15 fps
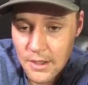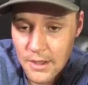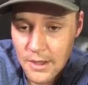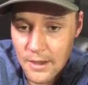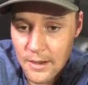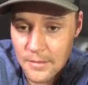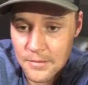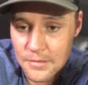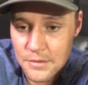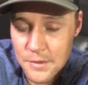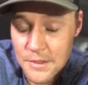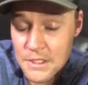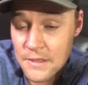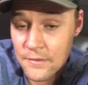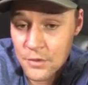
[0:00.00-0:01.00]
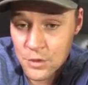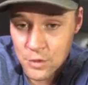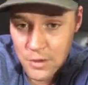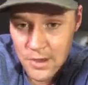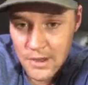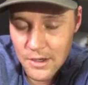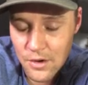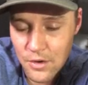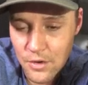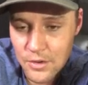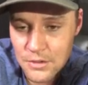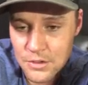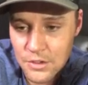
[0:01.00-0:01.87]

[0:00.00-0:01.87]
especially if you're training hard.